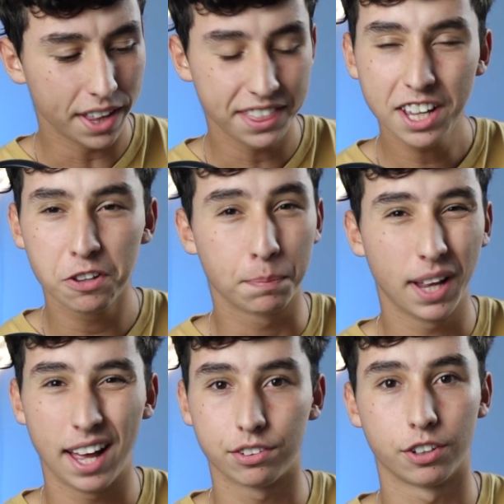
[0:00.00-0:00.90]
I think it's
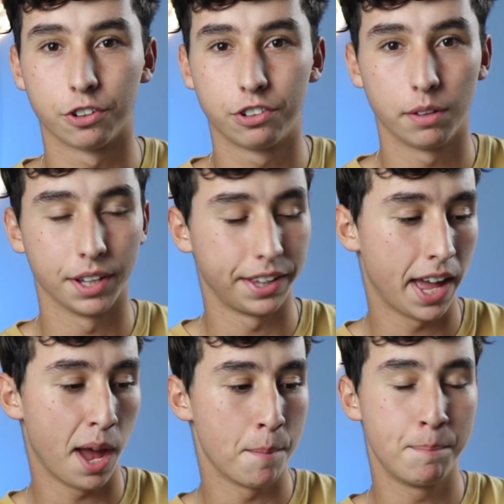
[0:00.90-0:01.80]
plastic or something like
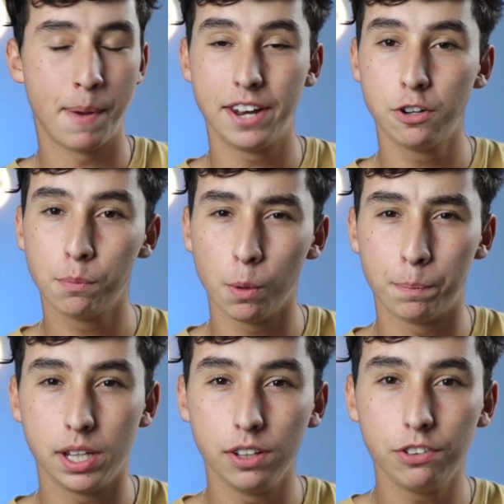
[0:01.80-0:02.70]
that, bendable
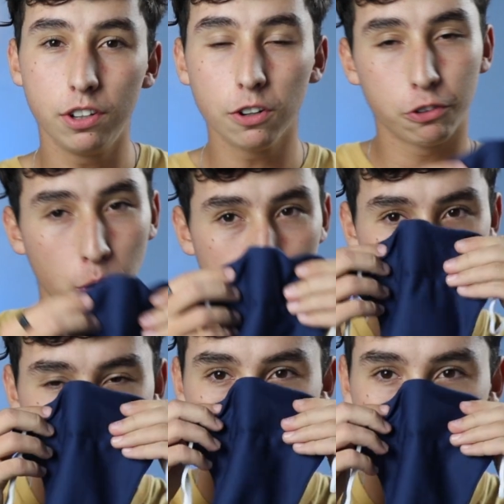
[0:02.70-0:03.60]
piece here so it
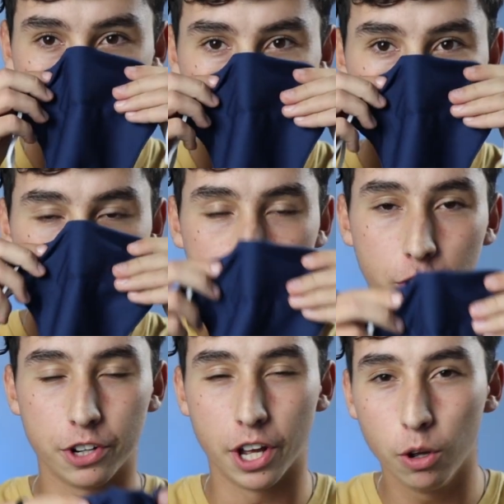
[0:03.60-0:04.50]
perfectly shapes to
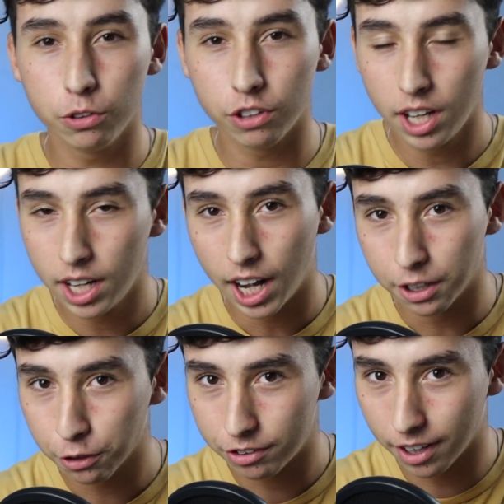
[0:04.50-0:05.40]
your nose. I
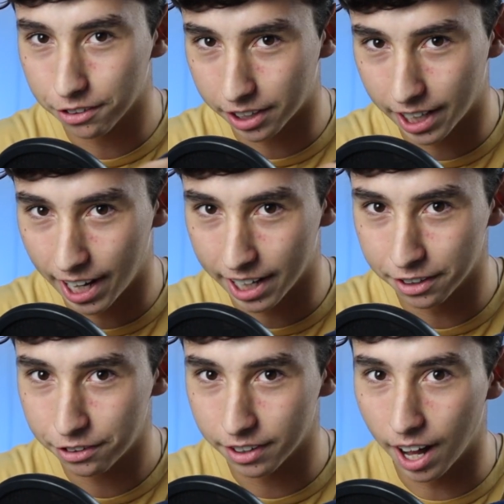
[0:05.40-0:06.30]
know this sounds like an ad,
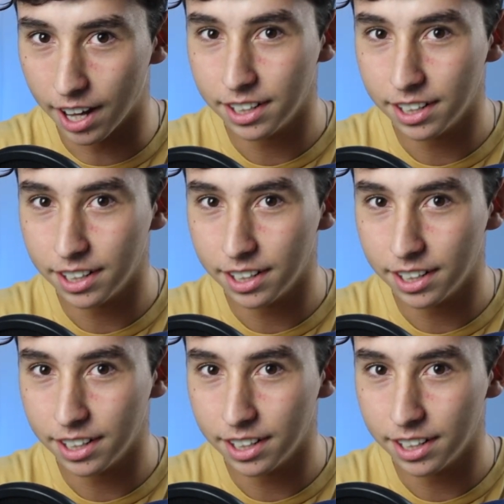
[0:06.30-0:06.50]
it's not.